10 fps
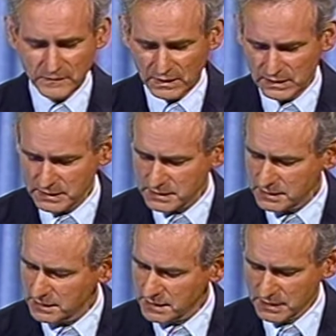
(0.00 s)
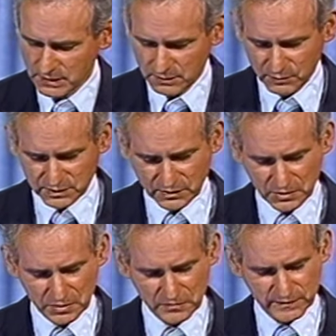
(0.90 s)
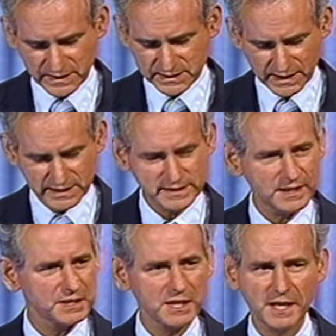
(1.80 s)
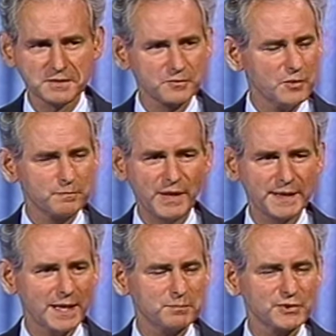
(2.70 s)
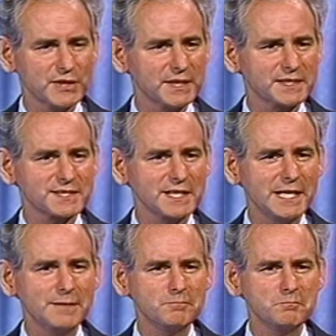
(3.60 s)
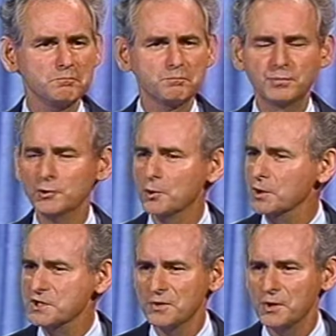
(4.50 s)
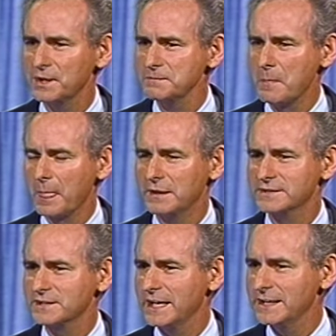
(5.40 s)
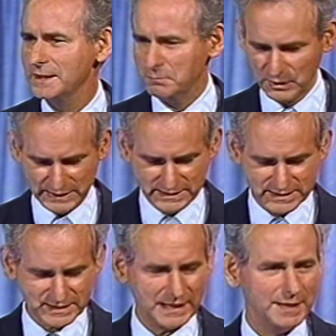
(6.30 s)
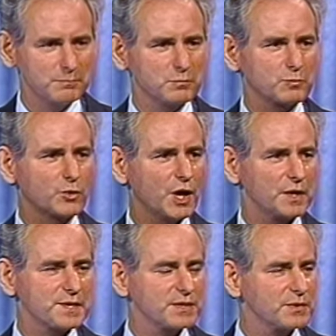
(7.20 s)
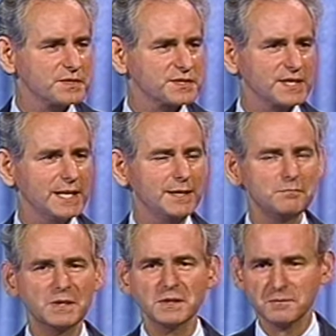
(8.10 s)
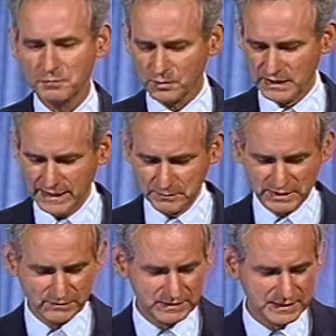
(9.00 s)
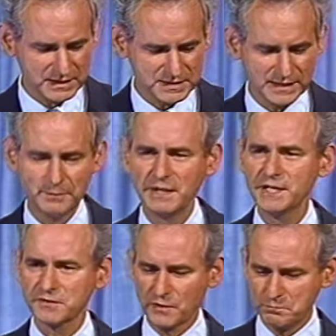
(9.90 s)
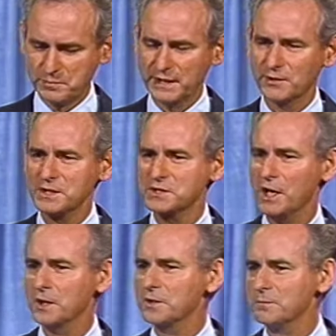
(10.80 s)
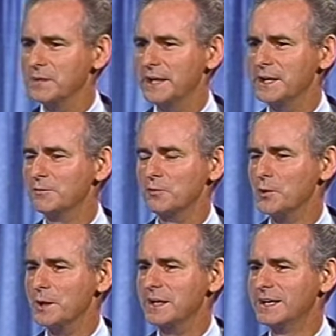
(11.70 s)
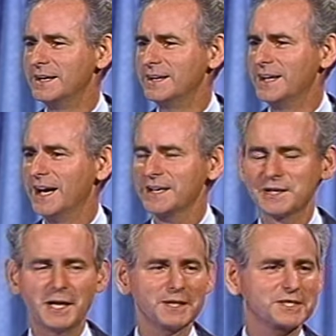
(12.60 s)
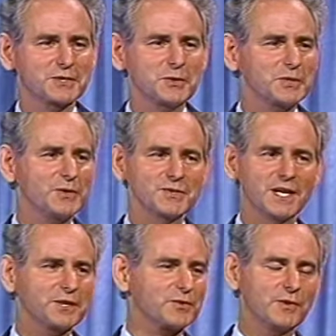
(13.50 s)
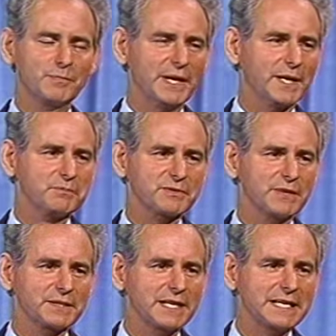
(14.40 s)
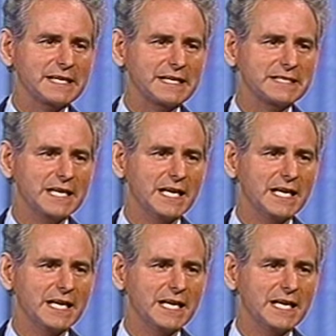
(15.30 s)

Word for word: And, uh, but oh, friends, I saw God grow pineapples on that same poor soil, sandy place, same gardener, same climate, everything the same, and his were bigger and taller than mine ever were. And God sure knows how to grow pineapples better than I can.